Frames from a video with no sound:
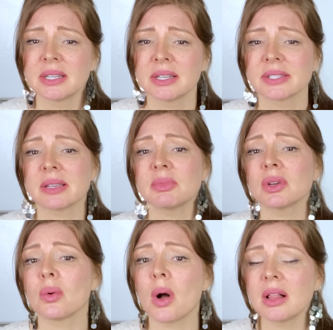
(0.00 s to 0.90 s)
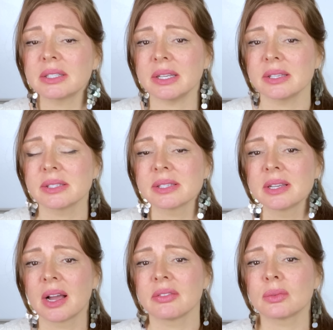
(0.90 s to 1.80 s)
some of the qualities
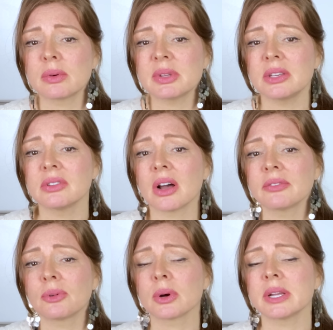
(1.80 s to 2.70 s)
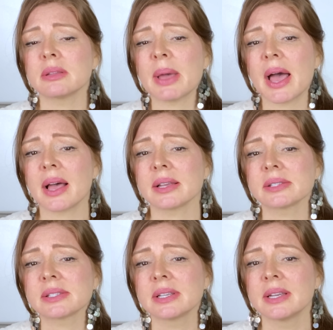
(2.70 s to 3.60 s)
of the women you've gone for in the
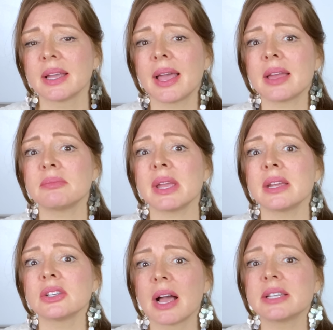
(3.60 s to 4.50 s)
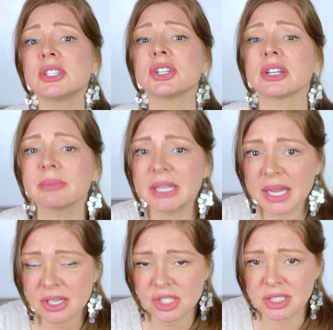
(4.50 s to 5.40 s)
past and make a
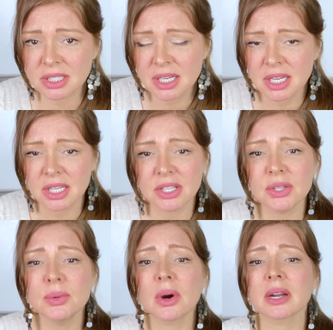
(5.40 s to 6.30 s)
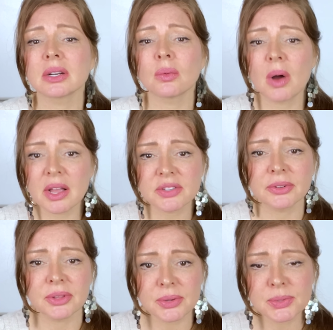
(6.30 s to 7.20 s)
determination. You are going to watch
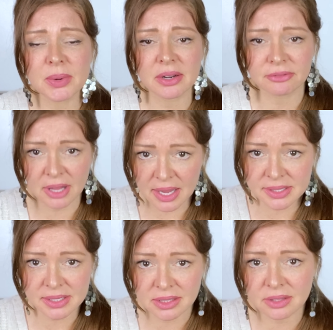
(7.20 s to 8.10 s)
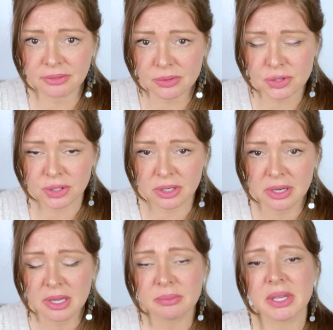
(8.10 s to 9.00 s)
for those red flags in the future
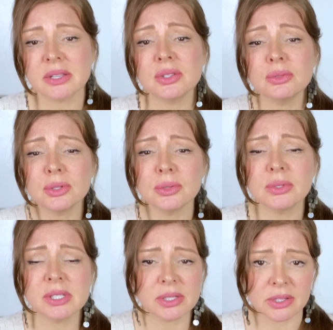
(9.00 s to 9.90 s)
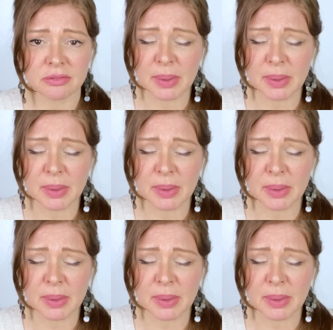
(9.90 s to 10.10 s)
because you do deserve